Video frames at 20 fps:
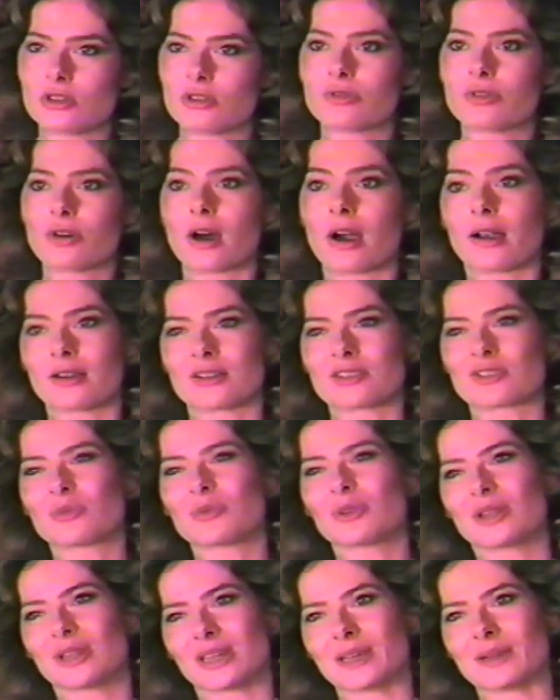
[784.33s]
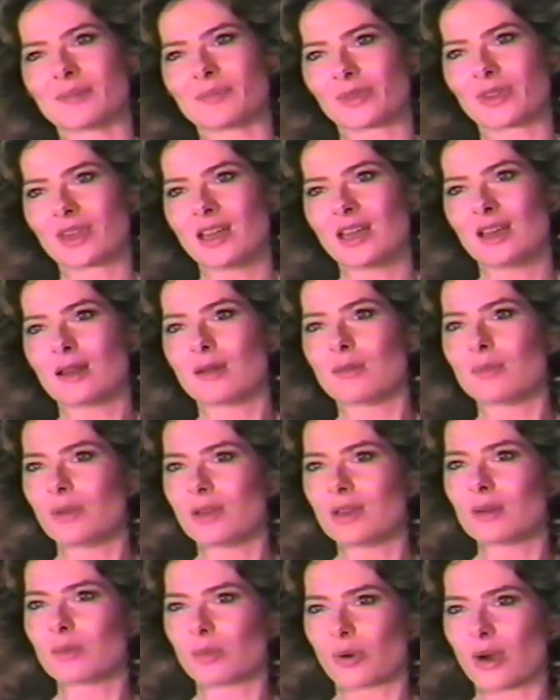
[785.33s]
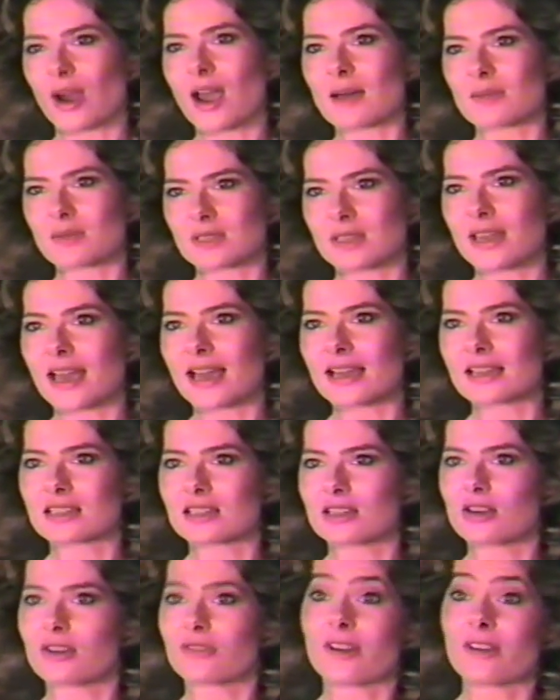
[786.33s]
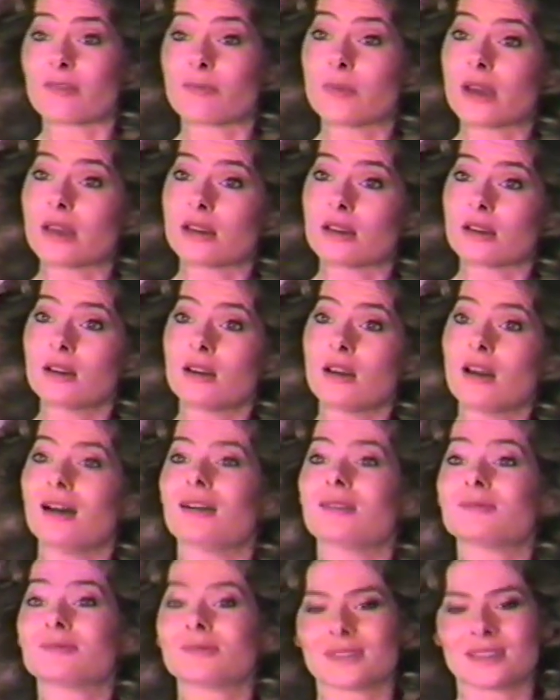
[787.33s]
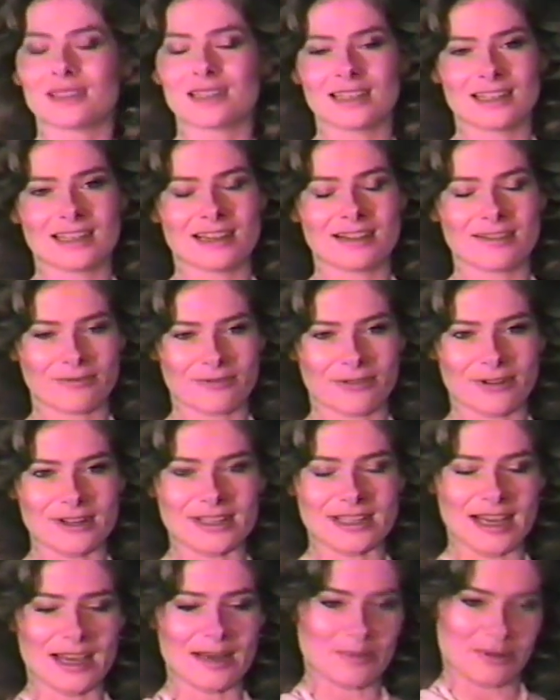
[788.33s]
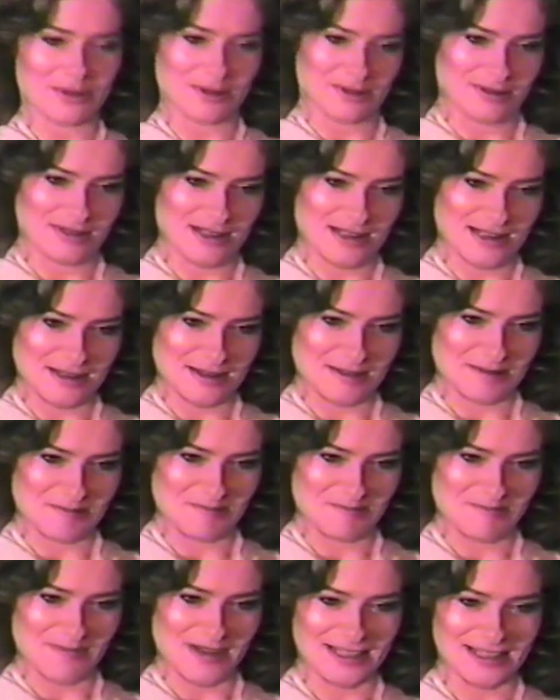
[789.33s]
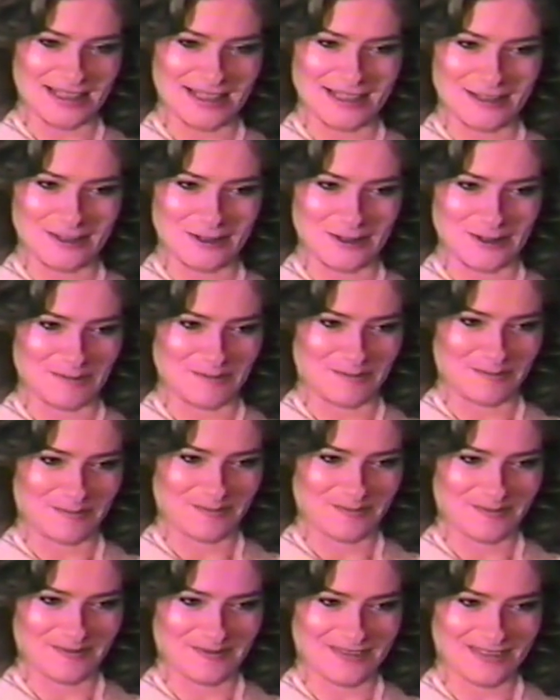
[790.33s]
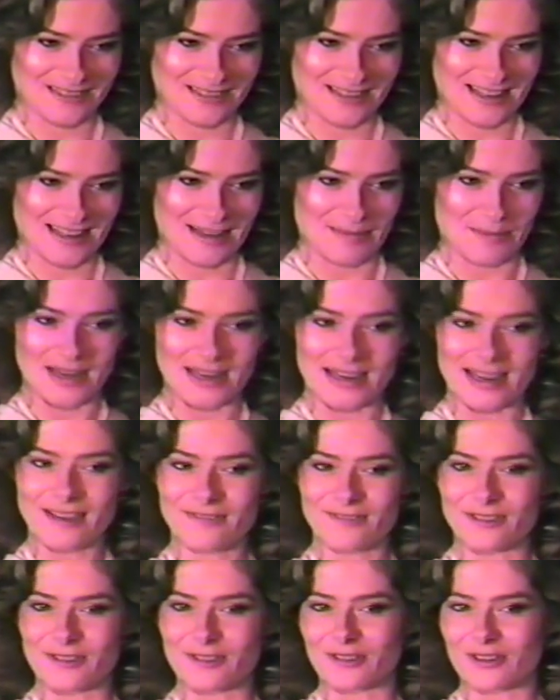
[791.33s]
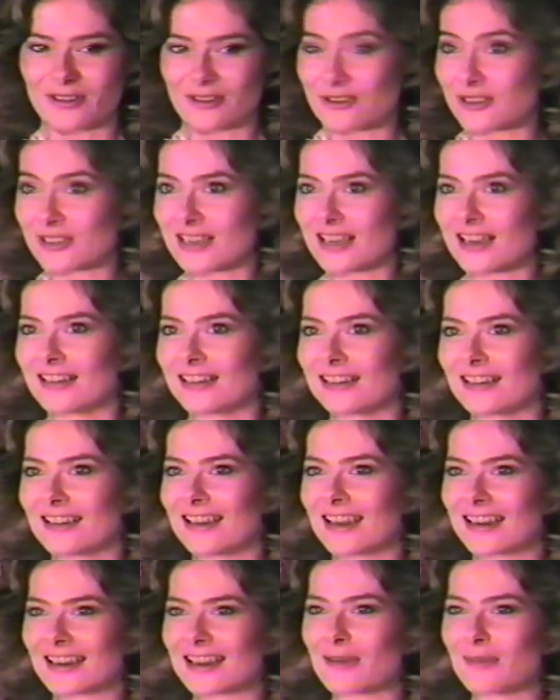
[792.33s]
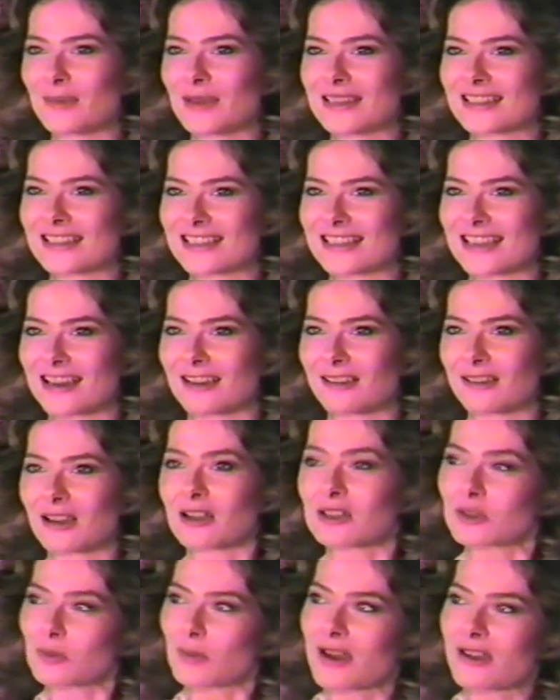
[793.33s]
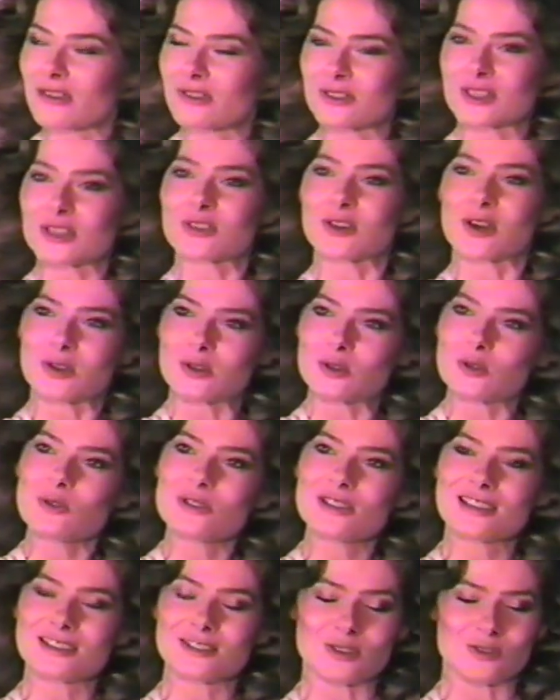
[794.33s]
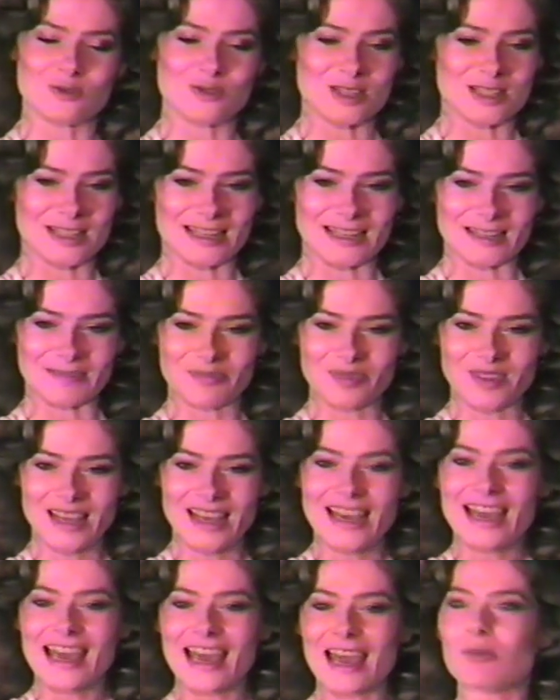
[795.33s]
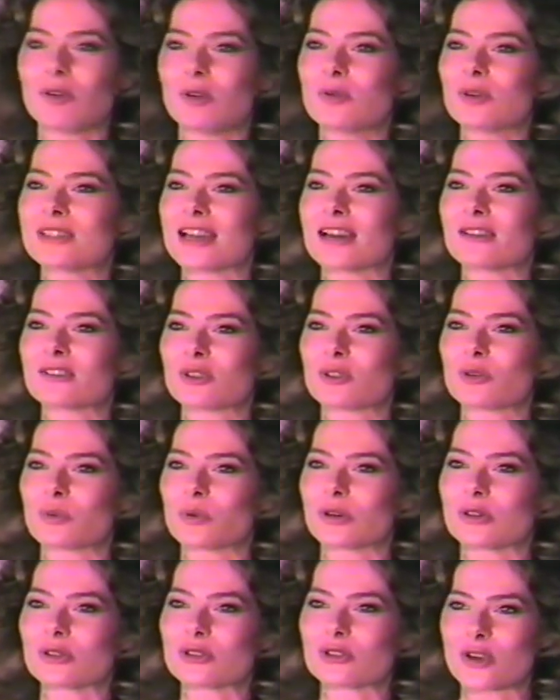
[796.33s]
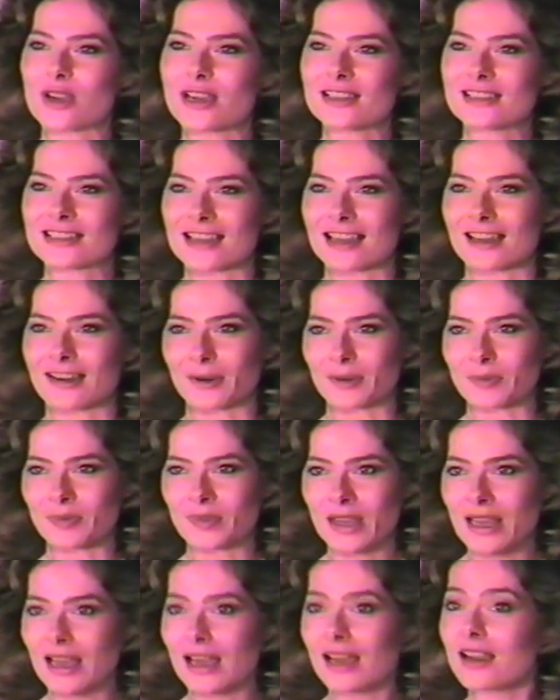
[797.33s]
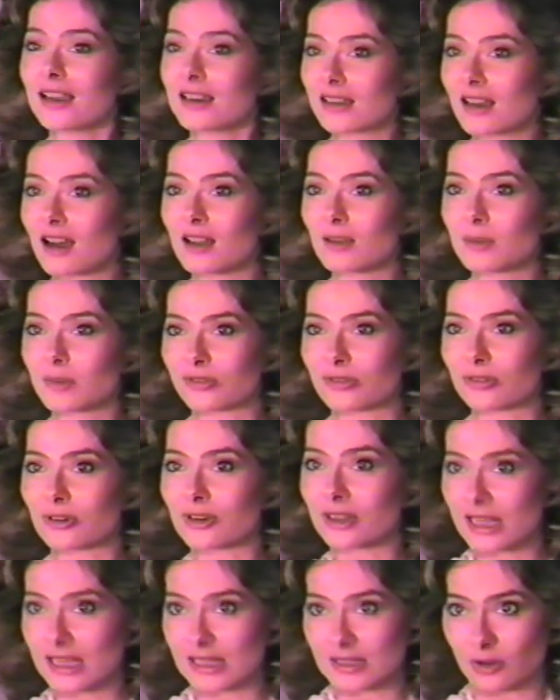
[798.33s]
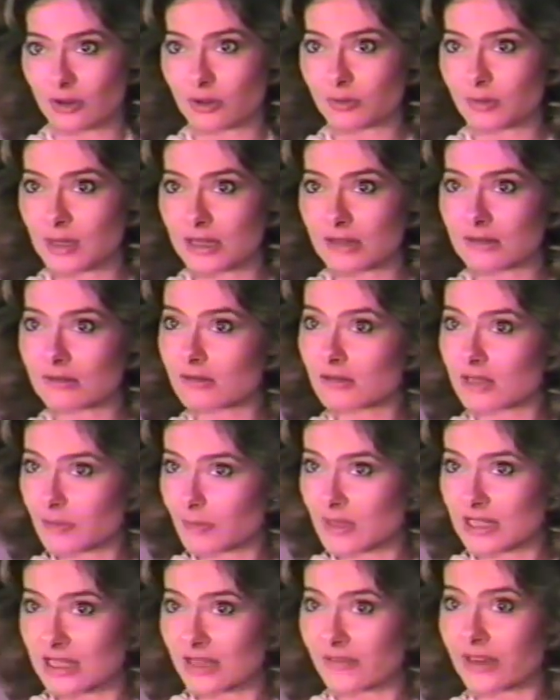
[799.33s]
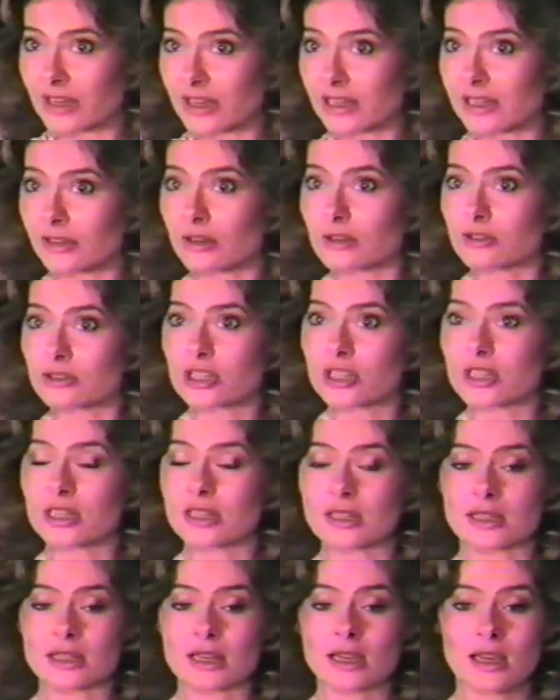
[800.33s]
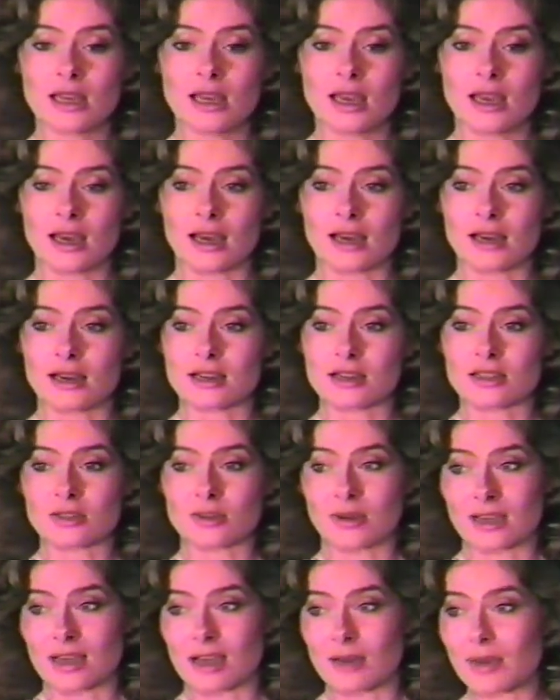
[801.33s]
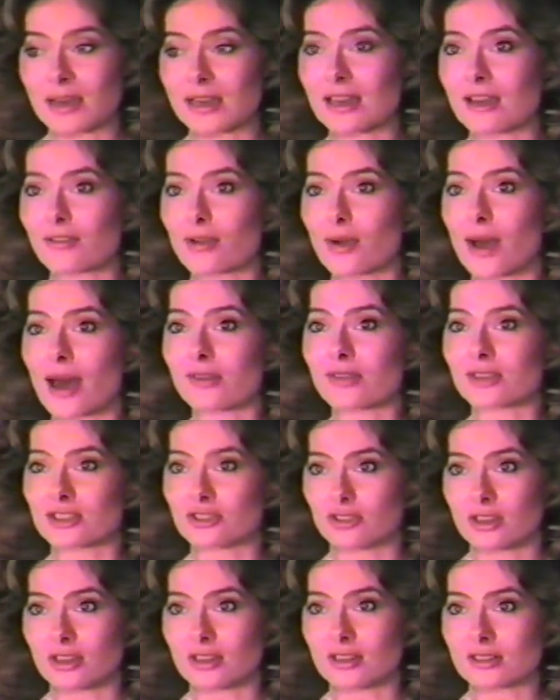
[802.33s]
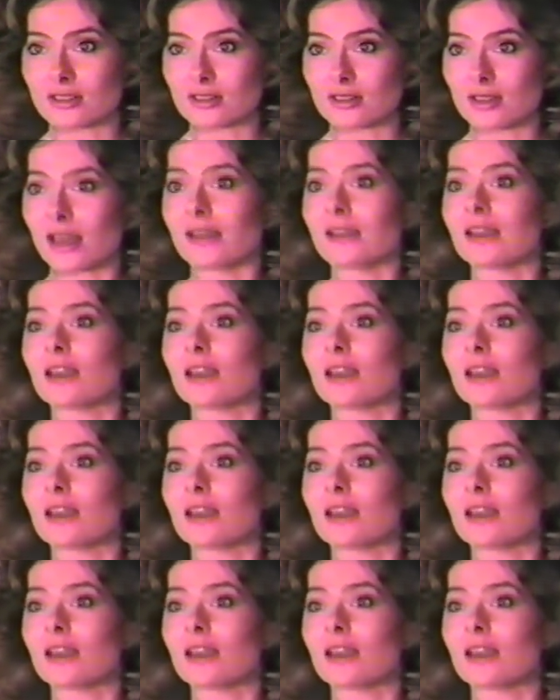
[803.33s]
me too far, it's really being perhaps nasty. Or if I've made a, for example, uh, my sister and my nephew, her son, had come into town. Also, my other sister, I had two sisters visiting. And we went down to the World Trade Center. And I'd called before, and they told me specifically no jeans. Uh, so I got my nephew out of his jeans,